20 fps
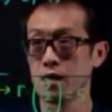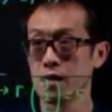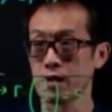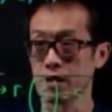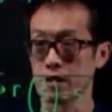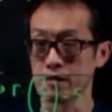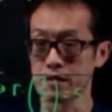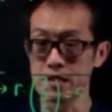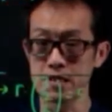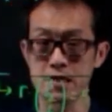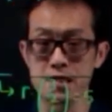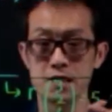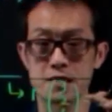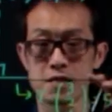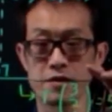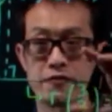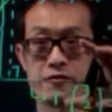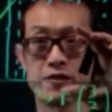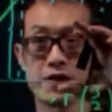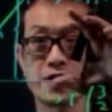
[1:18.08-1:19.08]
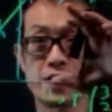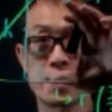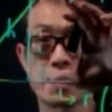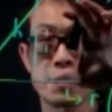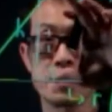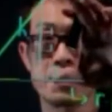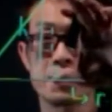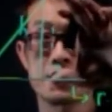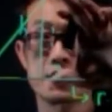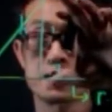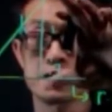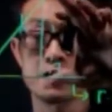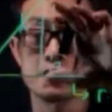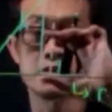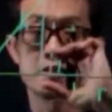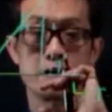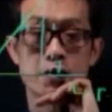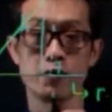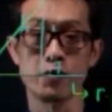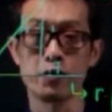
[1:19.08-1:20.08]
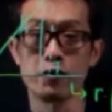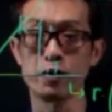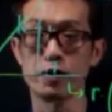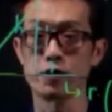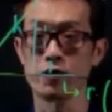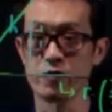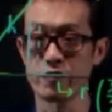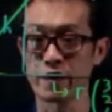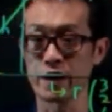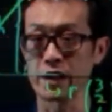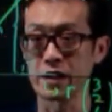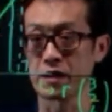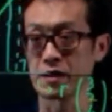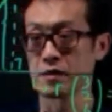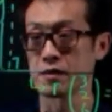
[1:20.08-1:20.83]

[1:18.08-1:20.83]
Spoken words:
Now this is the vertical distance that we want to find.